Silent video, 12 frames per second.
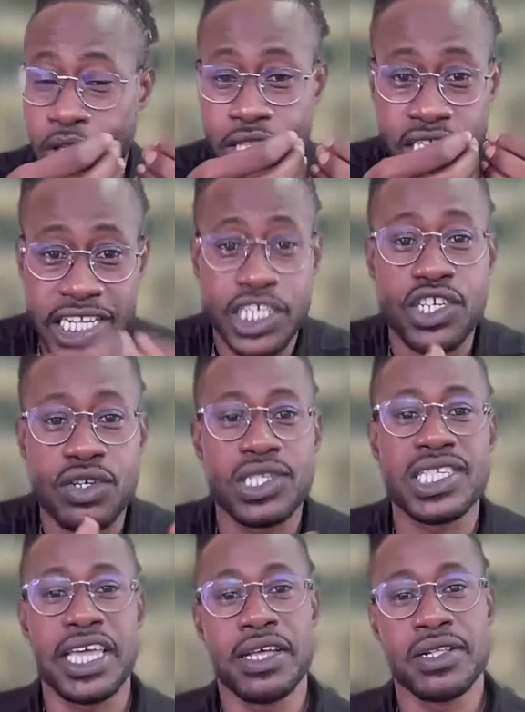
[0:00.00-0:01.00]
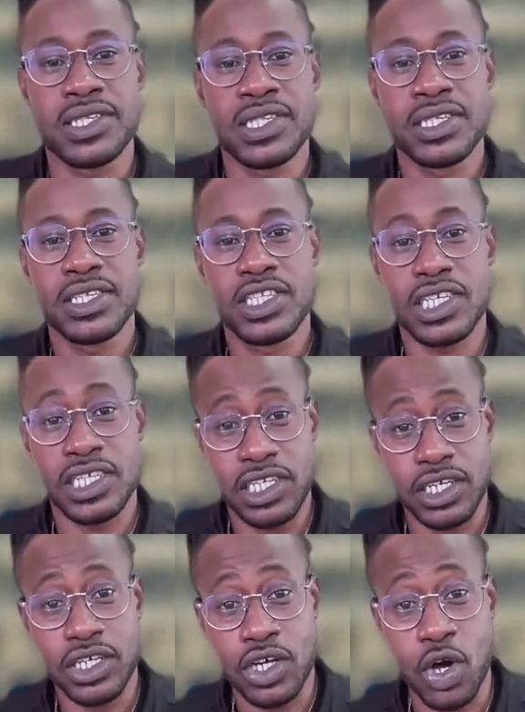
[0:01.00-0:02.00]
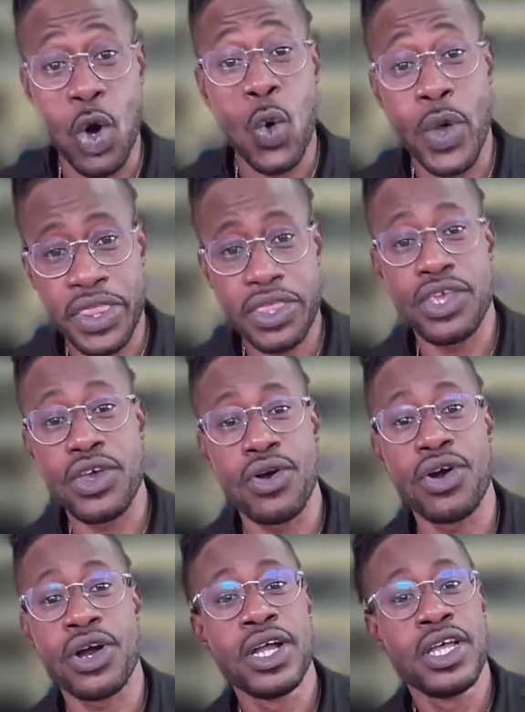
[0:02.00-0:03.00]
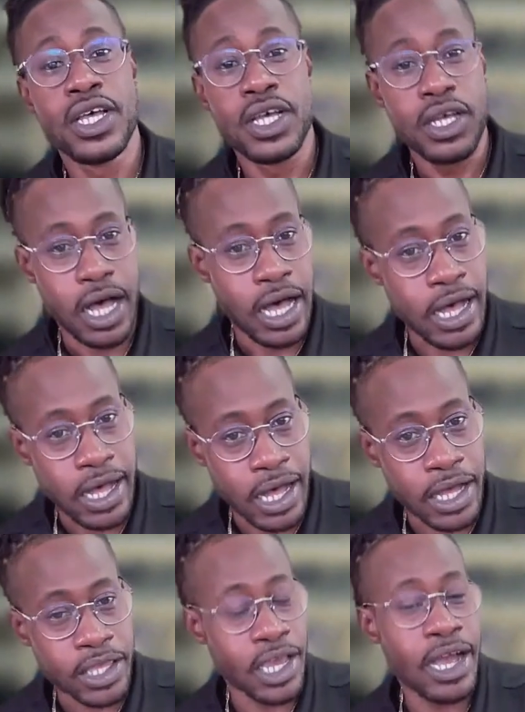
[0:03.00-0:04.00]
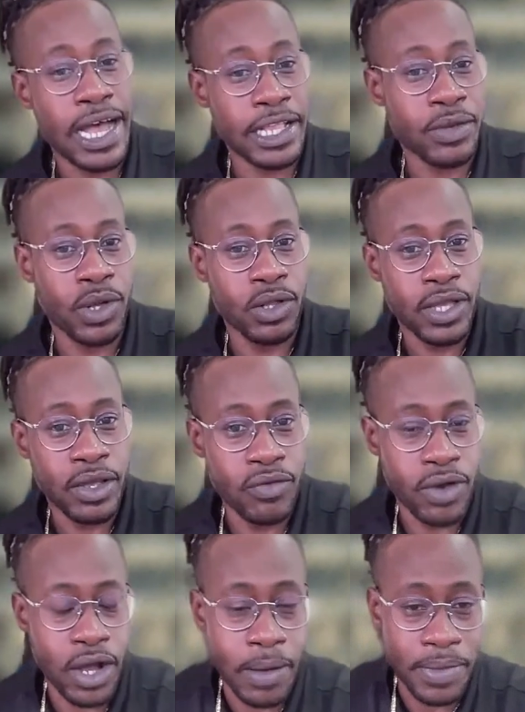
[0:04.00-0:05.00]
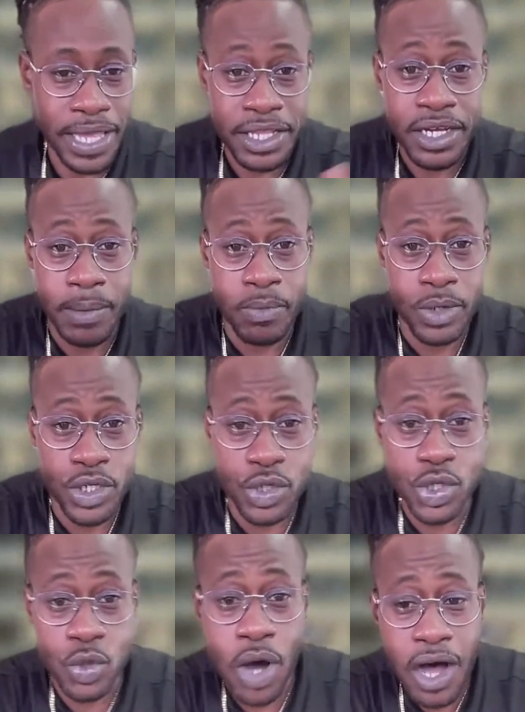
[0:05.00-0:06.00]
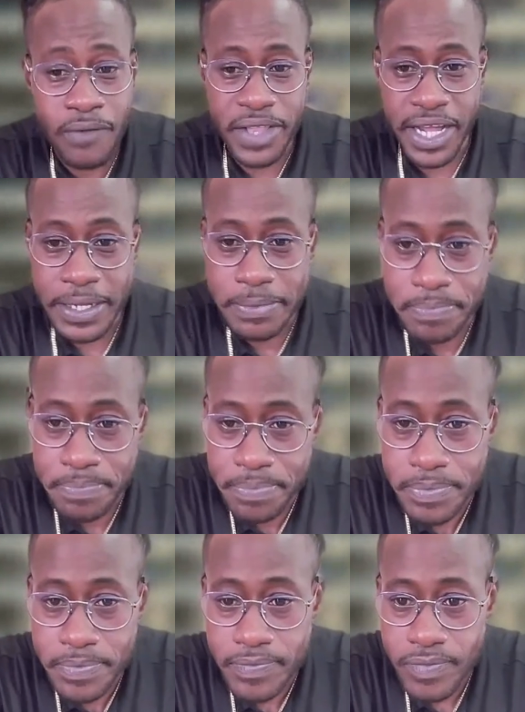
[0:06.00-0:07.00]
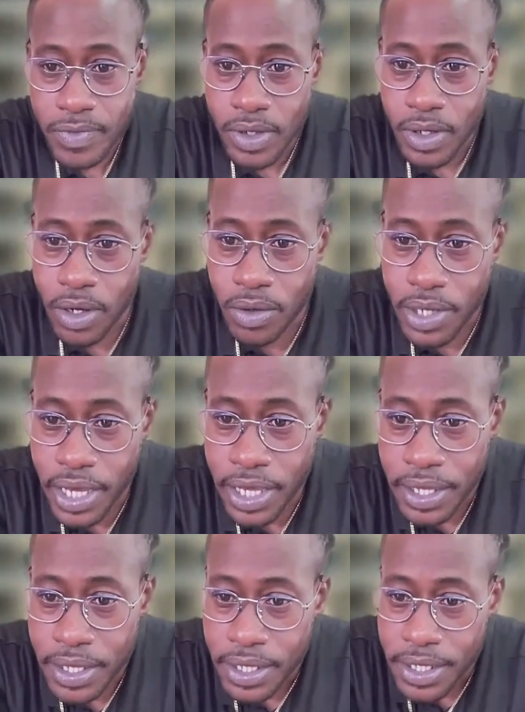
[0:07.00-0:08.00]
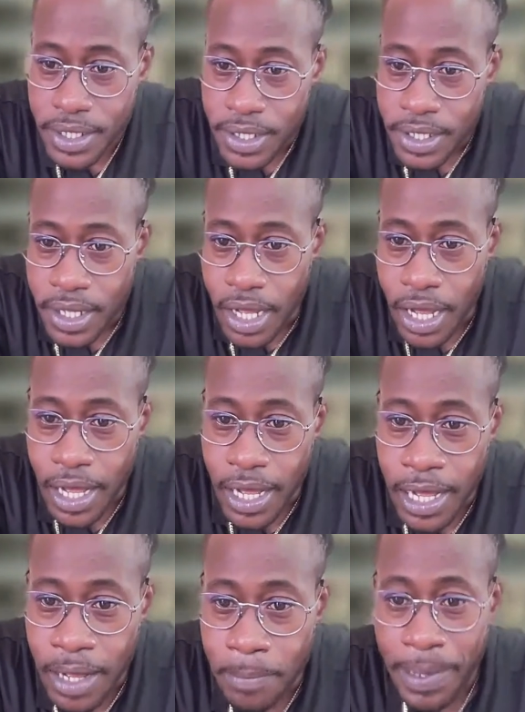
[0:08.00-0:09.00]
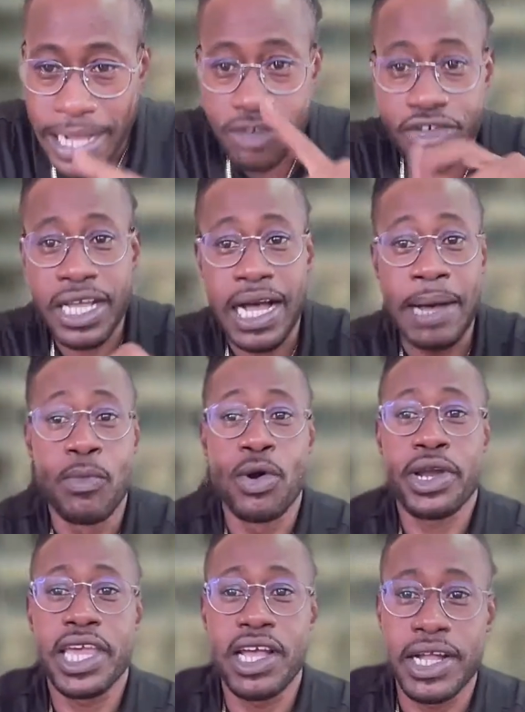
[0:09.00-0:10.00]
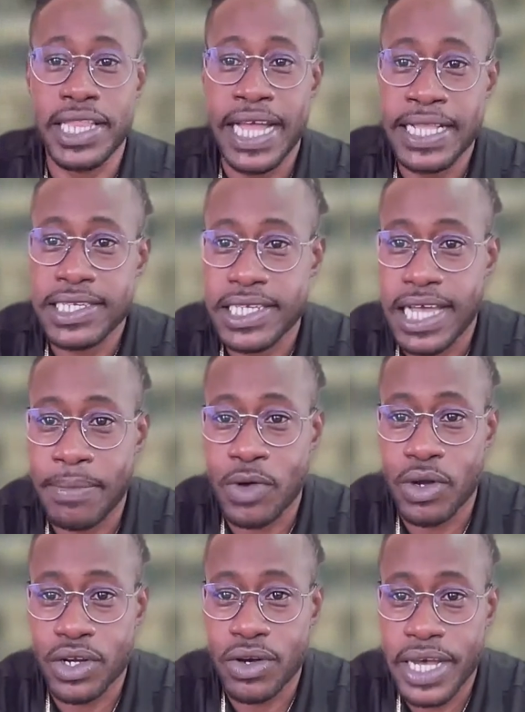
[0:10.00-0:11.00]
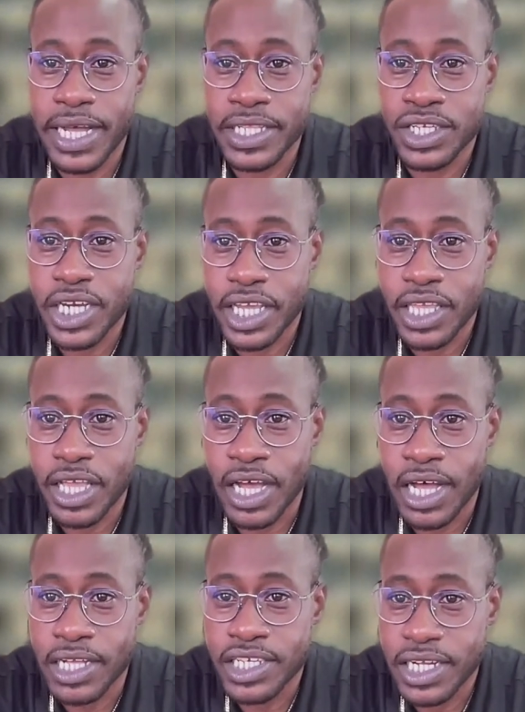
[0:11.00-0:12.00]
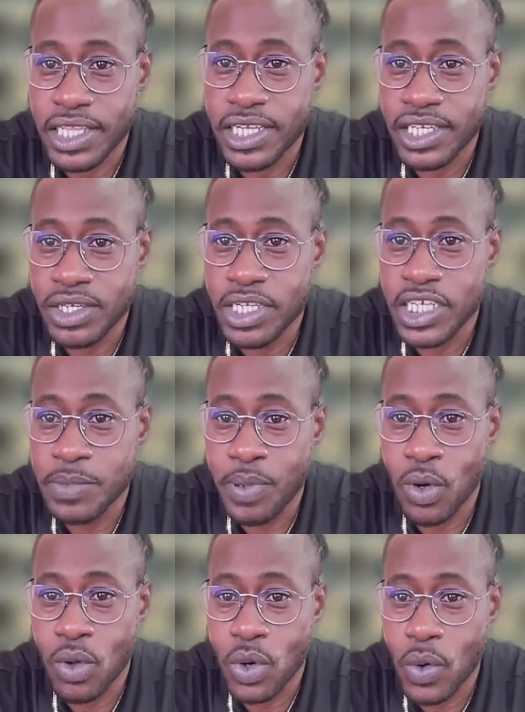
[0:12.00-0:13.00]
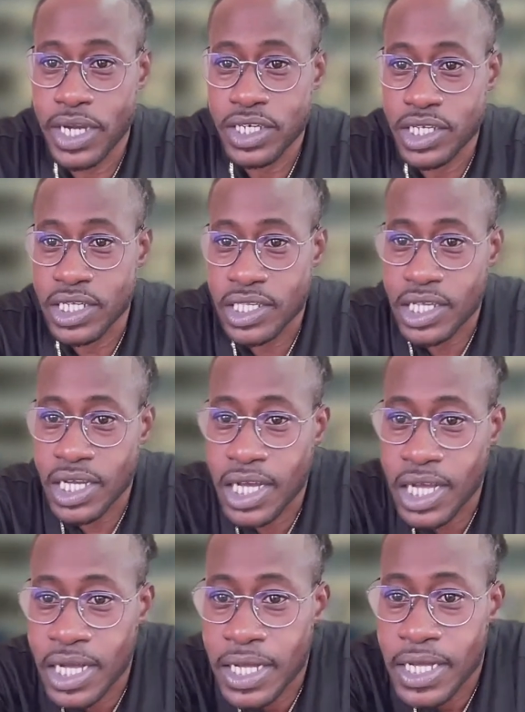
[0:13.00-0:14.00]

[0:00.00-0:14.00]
digital sales to go with your annual income, which you do offline. Okay. Patrick, I'm working on that. I'm going to go ahead and check these poll questions for